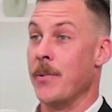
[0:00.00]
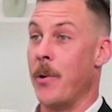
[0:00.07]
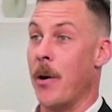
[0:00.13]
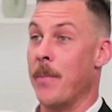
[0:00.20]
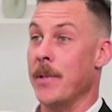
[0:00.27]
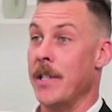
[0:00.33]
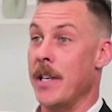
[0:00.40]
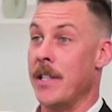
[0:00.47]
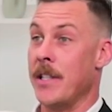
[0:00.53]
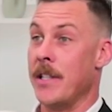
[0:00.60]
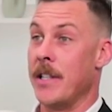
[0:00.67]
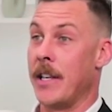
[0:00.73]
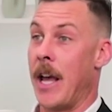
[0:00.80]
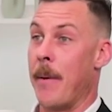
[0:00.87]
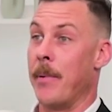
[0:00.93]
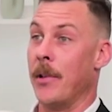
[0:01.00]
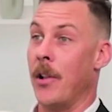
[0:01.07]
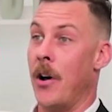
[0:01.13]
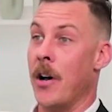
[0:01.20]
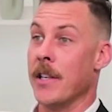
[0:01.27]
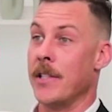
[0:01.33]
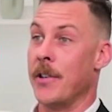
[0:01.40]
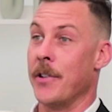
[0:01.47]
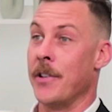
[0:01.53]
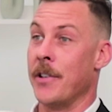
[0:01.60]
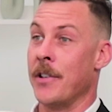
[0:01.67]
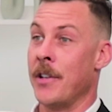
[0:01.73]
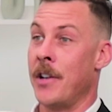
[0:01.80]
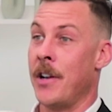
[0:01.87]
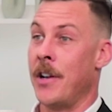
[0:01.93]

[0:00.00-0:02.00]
is well positioned to capitalise on